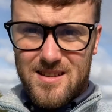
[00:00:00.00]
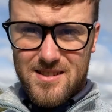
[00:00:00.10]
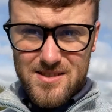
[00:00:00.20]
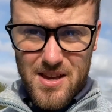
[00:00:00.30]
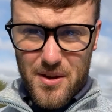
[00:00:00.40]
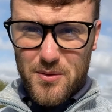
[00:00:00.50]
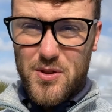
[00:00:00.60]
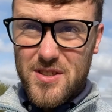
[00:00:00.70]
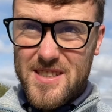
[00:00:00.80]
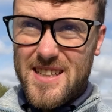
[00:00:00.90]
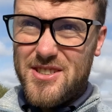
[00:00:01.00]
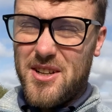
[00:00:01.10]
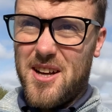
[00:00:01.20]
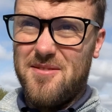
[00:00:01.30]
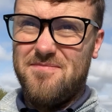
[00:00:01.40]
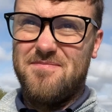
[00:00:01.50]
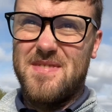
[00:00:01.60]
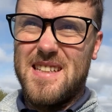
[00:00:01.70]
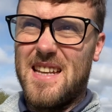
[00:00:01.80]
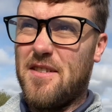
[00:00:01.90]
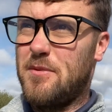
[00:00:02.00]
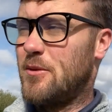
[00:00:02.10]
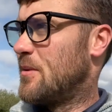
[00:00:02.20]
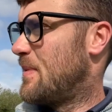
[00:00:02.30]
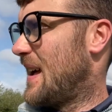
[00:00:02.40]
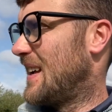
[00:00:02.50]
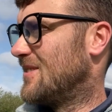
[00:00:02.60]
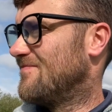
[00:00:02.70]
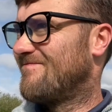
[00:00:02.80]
So, good tee shot. It's left me with about